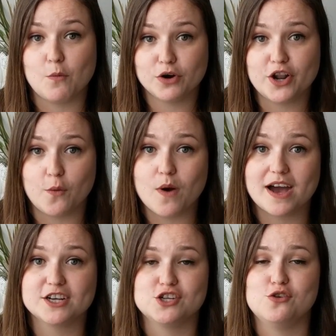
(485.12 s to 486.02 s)
I want to know what
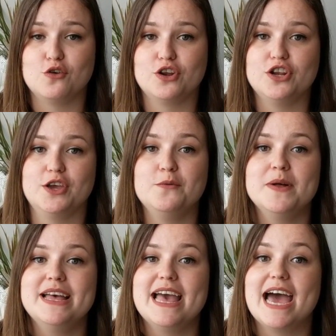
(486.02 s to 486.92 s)
action you're going to do.
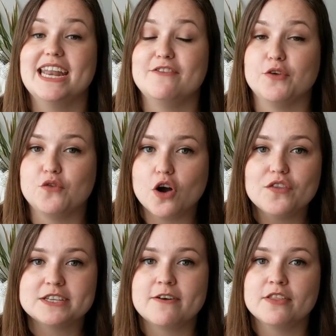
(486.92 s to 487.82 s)
And if you've
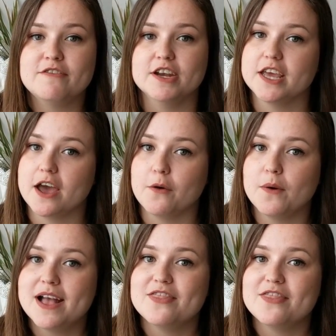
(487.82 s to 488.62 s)
got this far on the video,